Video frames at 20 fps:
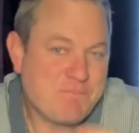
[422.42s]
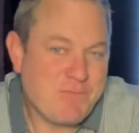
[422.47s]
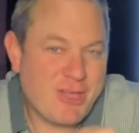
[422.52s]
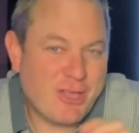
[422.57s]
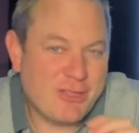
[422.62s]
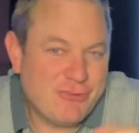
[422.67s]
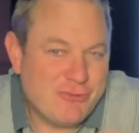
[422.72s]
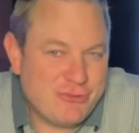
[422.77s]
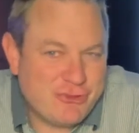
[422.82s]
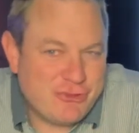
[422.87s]

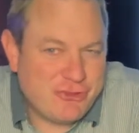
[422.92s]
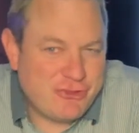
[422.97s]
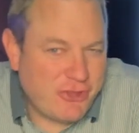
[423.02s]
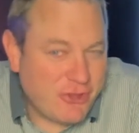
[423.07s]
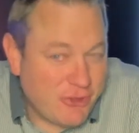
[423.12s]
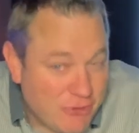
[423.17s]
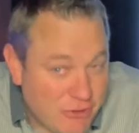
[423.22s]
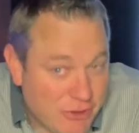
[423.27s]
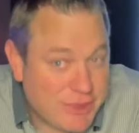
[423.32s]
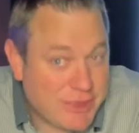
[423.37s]
on
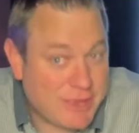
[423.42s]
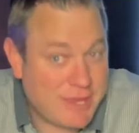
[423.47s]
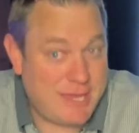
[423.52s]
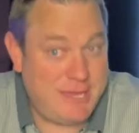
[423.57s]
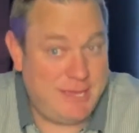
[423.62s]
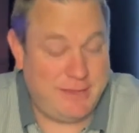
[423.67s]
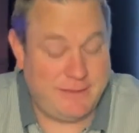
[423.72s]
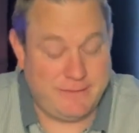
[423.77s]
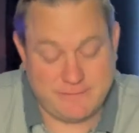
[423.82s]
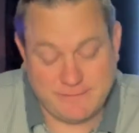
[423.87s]
two
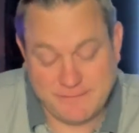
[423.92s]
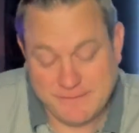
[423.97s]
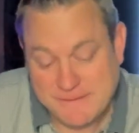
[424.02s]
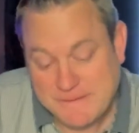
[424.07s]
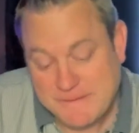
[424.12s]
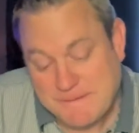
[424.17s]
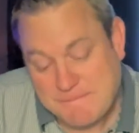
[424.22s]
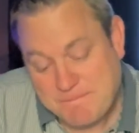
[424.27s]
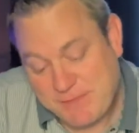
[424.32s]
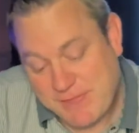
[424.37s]
things
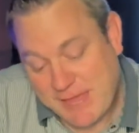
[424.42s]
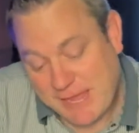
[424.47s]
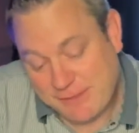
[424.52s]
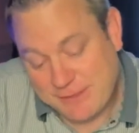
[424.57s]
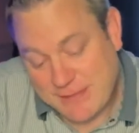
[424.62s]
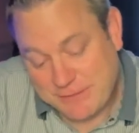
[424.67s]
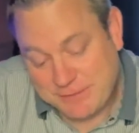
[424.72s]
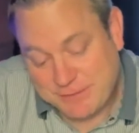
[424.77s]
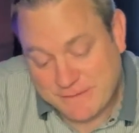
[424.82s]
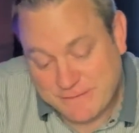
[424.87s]

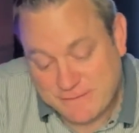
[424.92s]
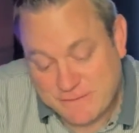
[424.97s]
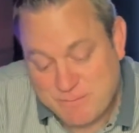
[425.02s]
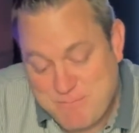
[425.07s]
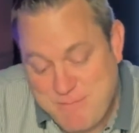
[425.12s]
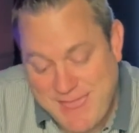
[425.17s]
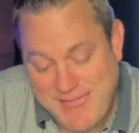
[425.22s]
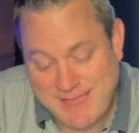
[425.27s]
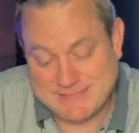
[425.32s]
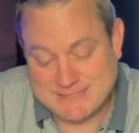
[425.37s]
that this
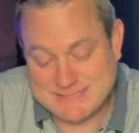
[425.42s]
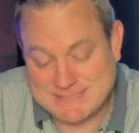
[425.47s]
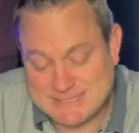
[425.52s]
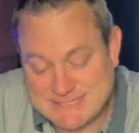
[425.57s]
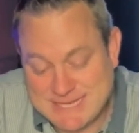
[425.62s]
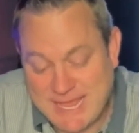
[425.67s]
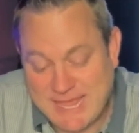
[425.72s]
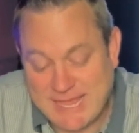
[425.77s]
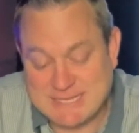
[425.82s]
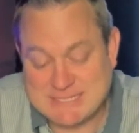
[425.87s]
man
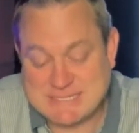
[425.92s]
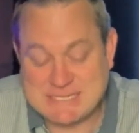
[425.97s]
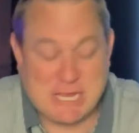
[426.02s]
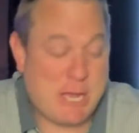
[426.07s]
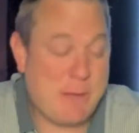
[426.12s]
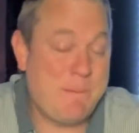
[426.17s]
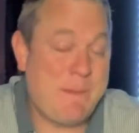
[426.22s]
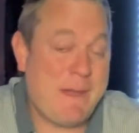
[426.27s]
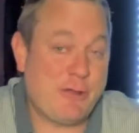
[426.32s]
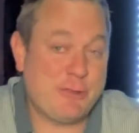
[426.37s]
says
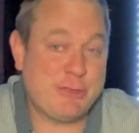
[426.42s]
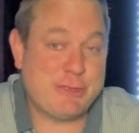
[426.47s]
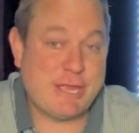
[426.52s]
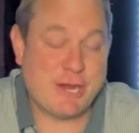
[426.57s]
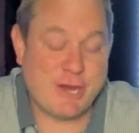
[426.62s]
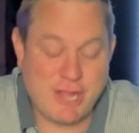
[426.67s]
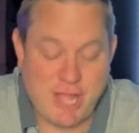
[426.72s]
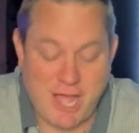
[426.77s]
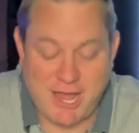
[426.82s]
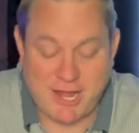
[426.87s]
about their
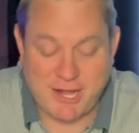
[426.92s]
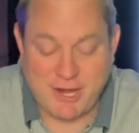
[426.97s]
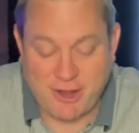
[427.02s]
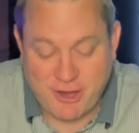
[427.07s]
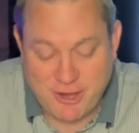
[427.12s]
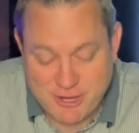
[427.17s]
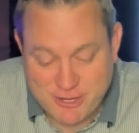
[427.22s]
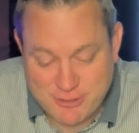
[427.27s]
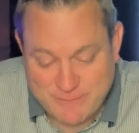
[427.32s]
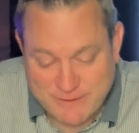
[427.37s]
god
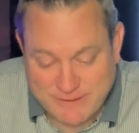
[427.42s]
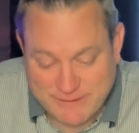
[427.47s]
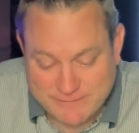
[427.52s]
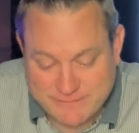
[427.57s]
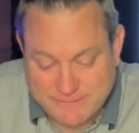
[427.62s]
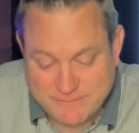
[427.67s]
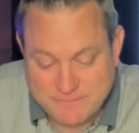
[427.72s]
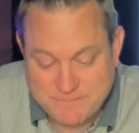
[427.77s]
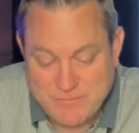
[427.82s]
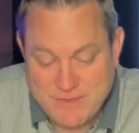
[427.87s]

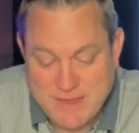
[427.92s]
Artemis.